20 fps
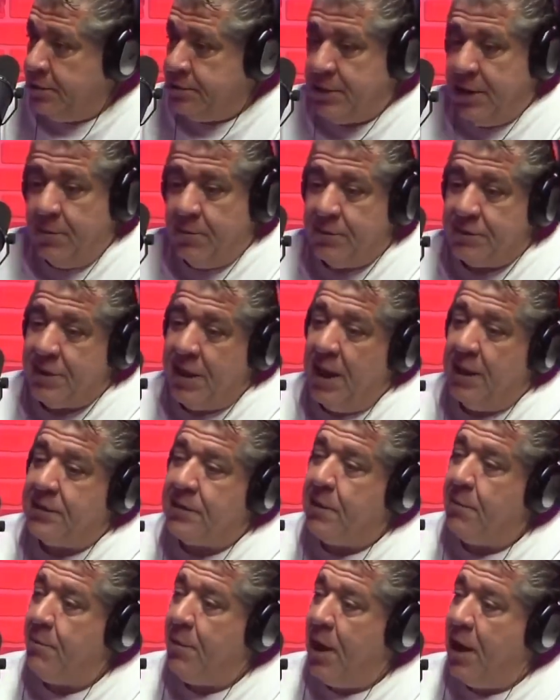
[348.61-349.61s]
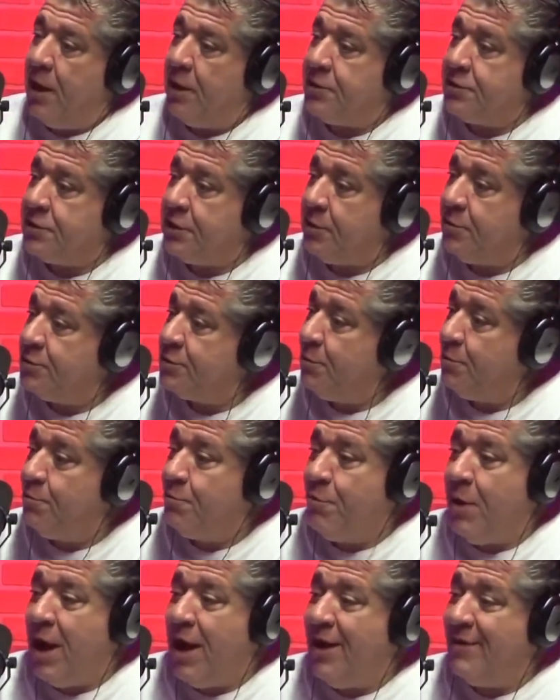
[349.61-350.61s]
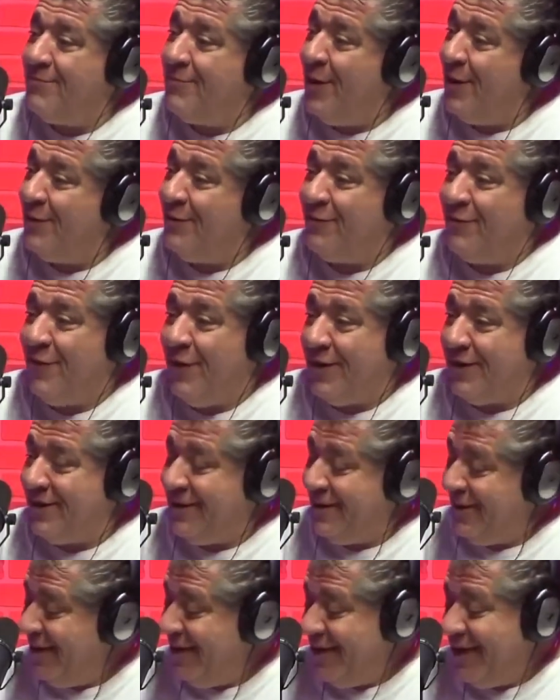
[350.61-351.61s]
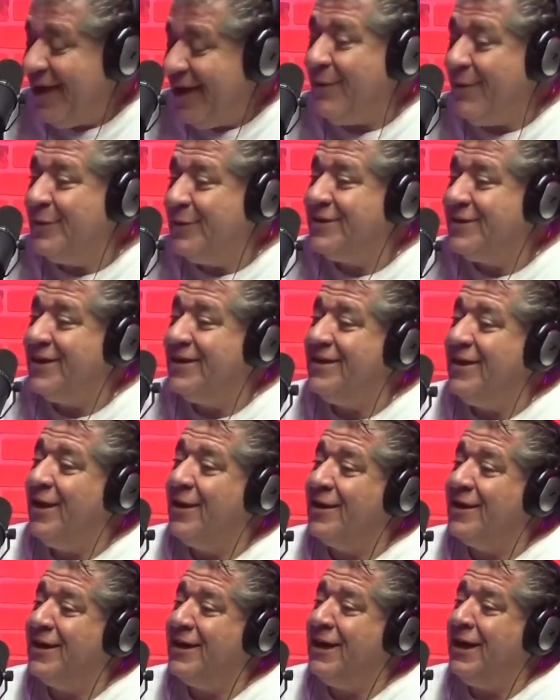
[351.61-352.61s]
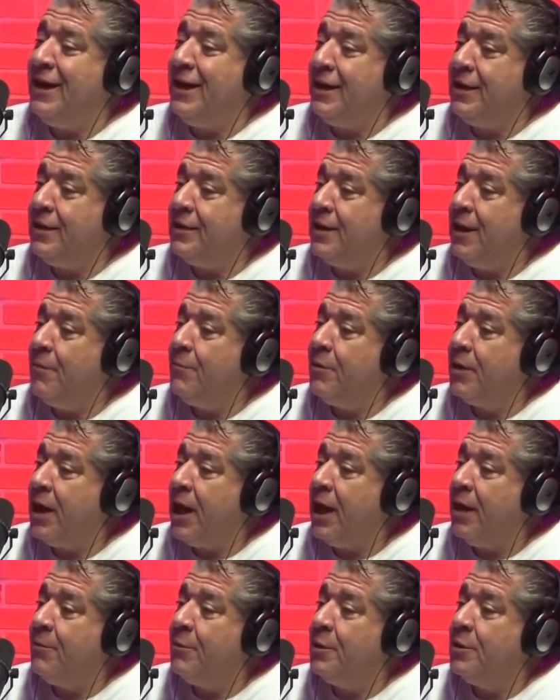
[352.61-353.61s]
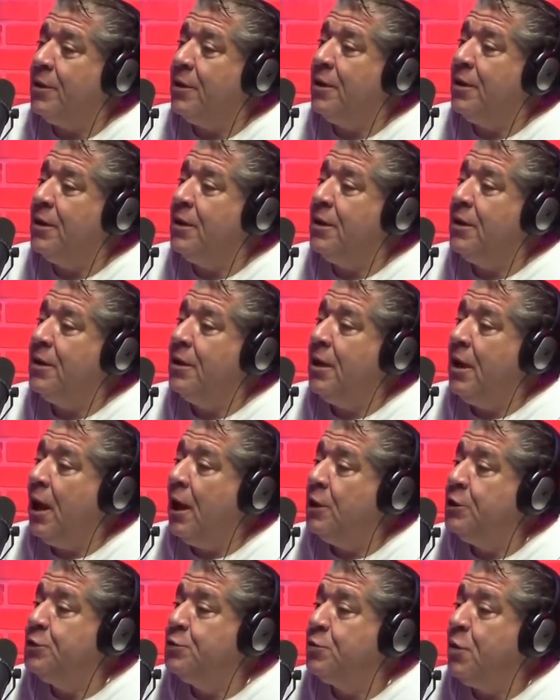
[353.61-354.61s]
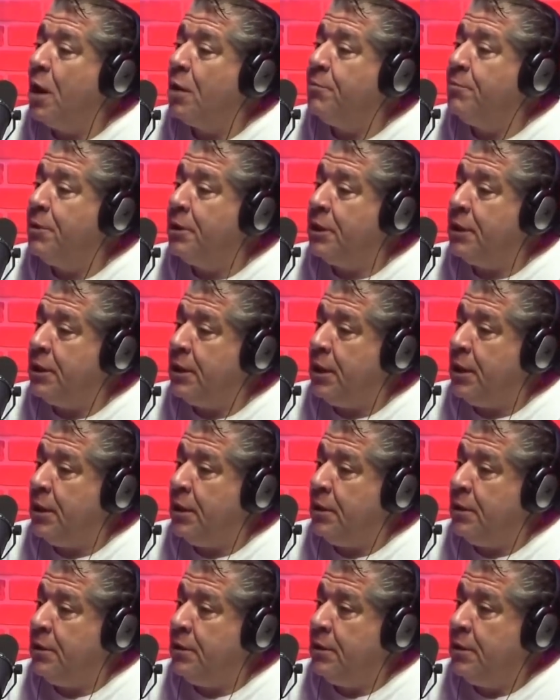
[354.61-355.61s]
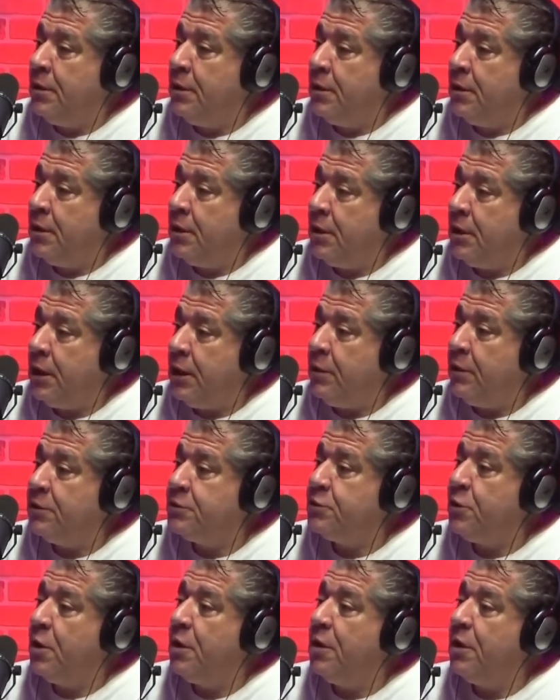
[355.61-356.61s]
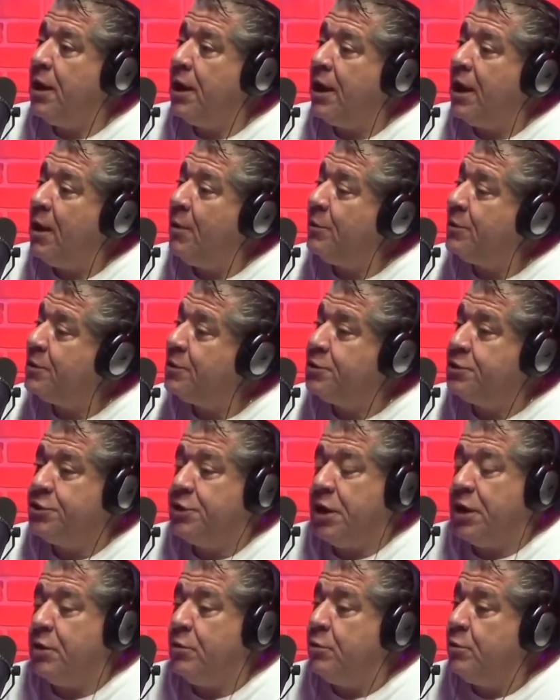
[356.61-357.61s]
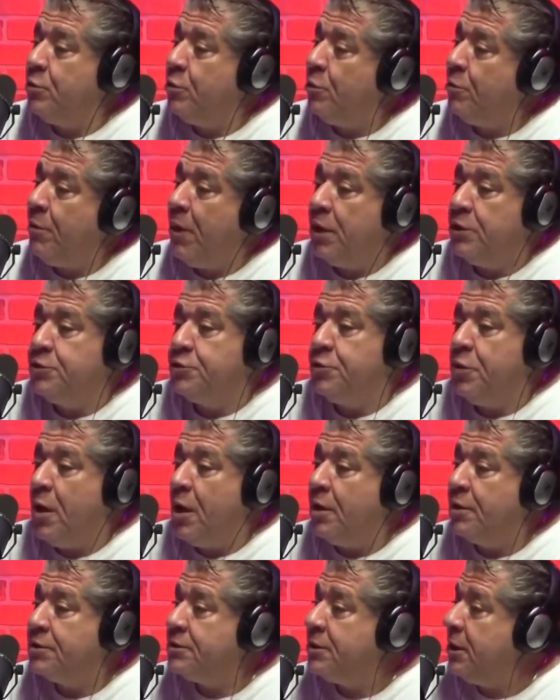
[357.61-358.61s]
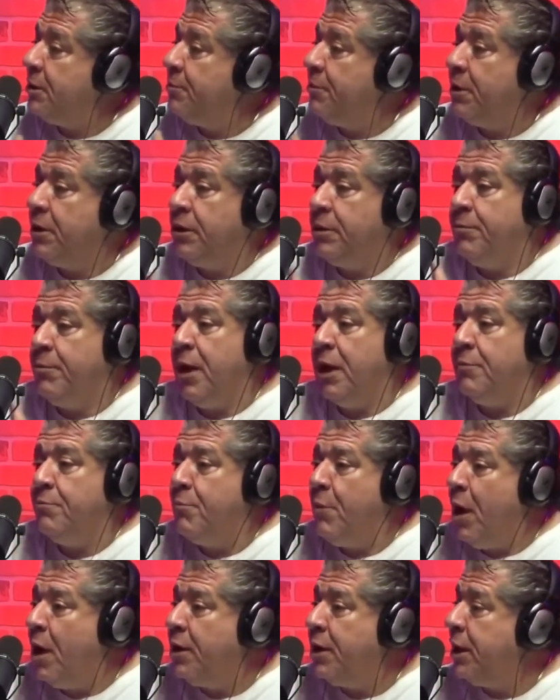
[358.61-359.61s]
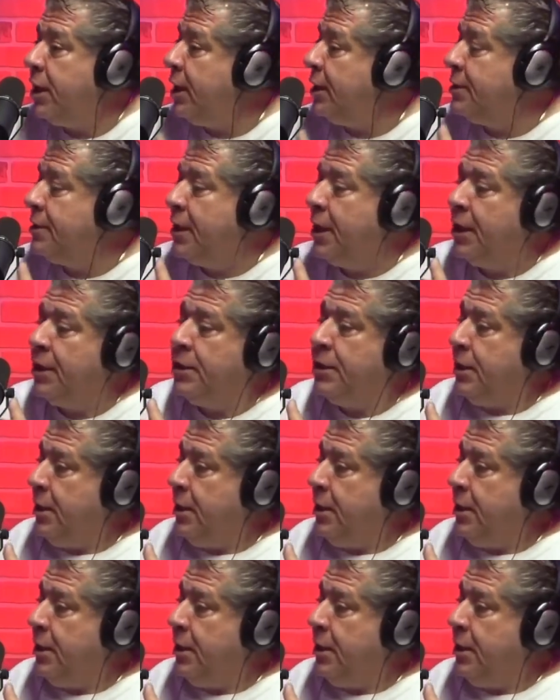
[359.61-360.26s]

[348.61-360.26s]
His name was Ed Kabash. He was a bad motherfucker. He was a geek that became a drug millionaire. He started hanging out with this chick who knew about drugs, and he made money, and then